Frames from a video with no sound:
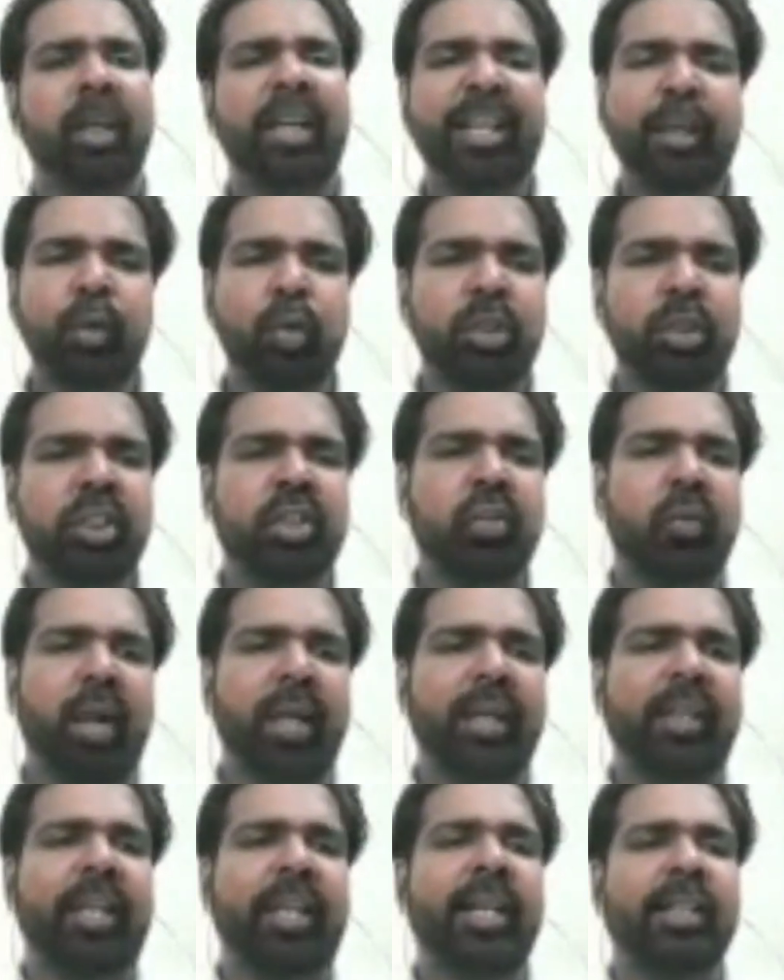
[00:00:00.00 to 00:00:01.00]
uses
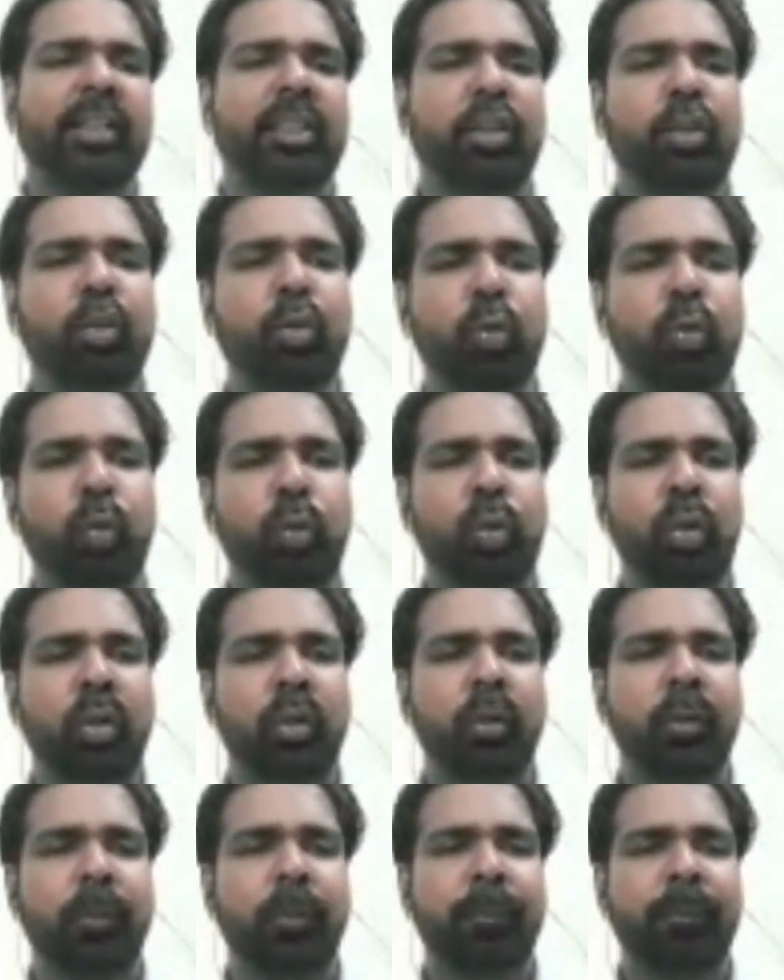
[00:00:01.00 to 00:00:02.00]
writing as a tool
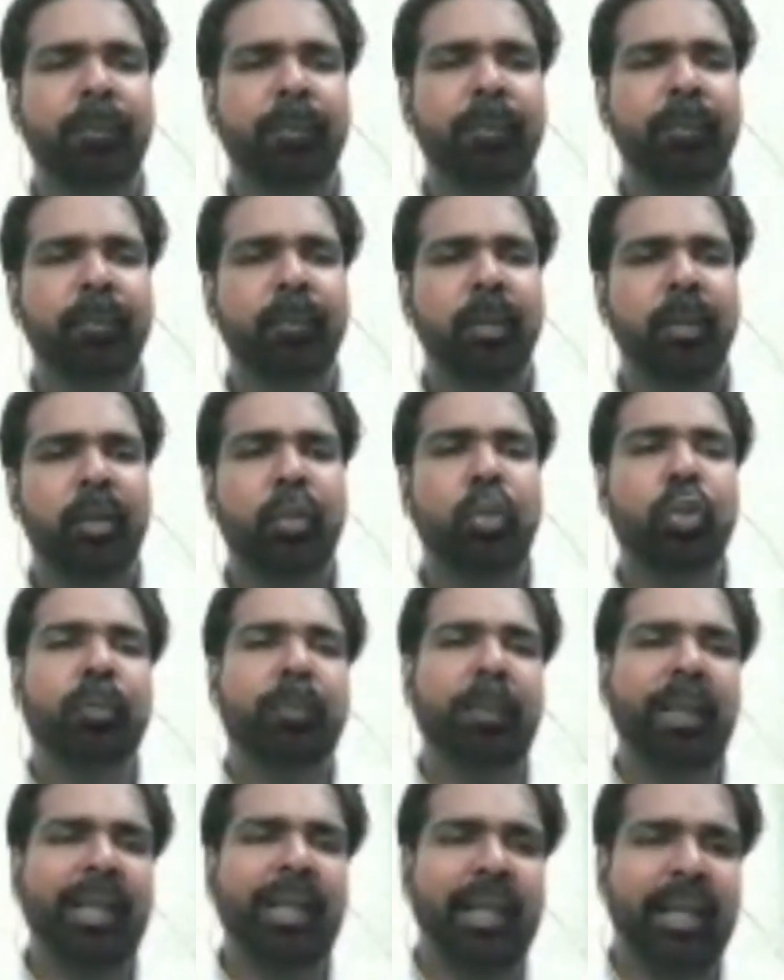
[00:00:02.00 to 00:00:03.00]
to
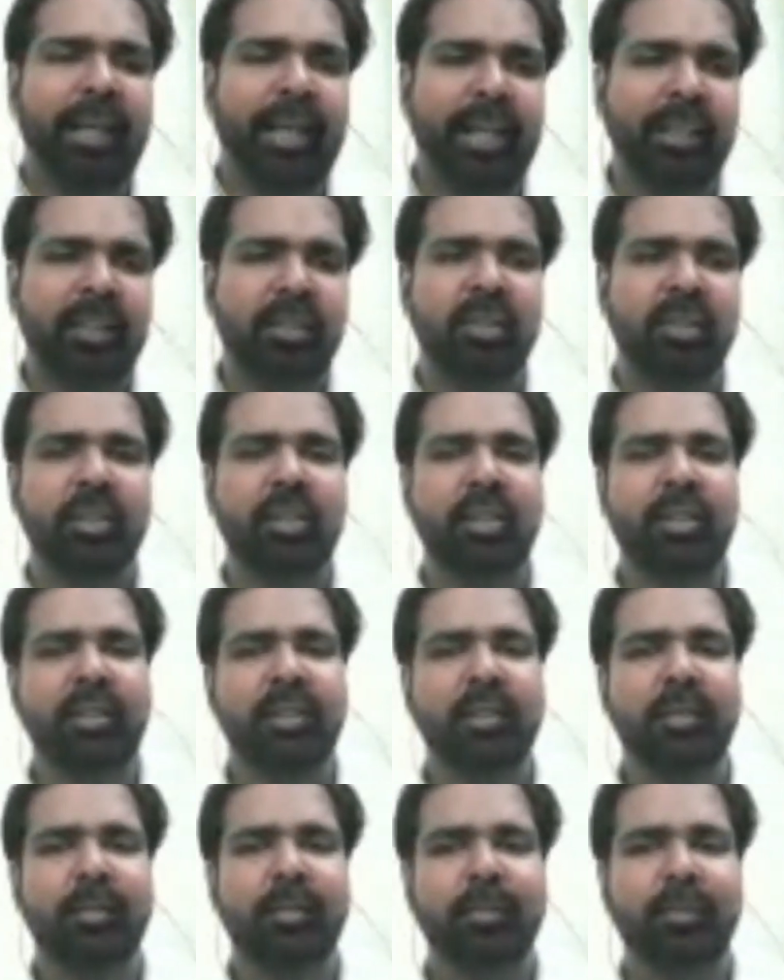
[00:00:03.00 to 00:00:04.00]
speak against
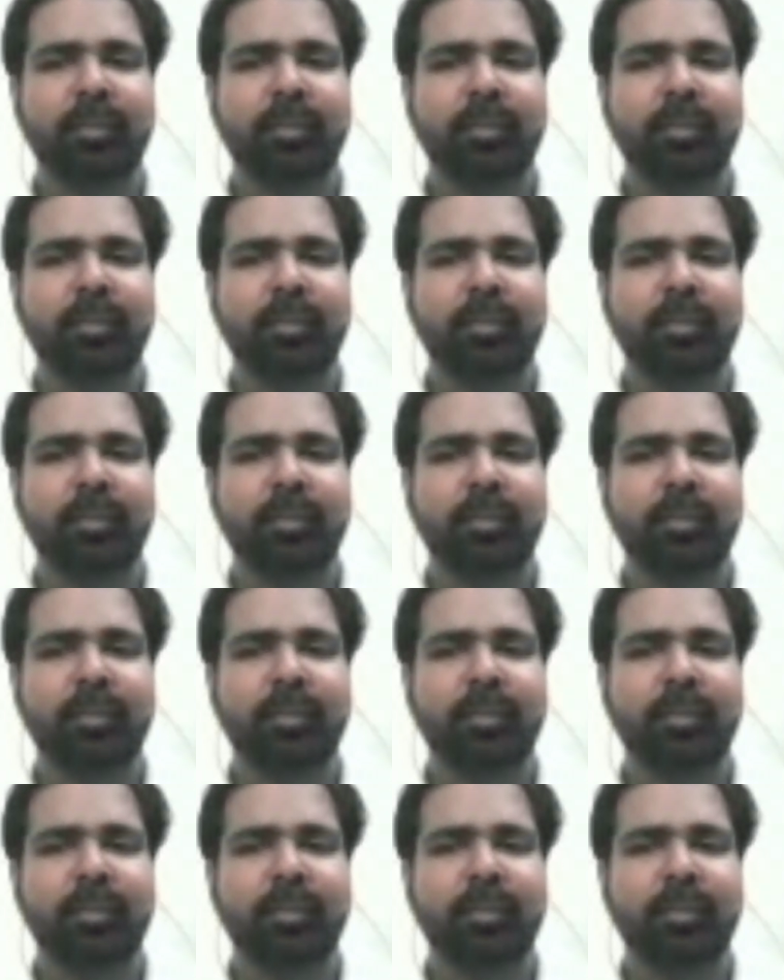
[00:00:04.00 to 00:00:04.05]
us.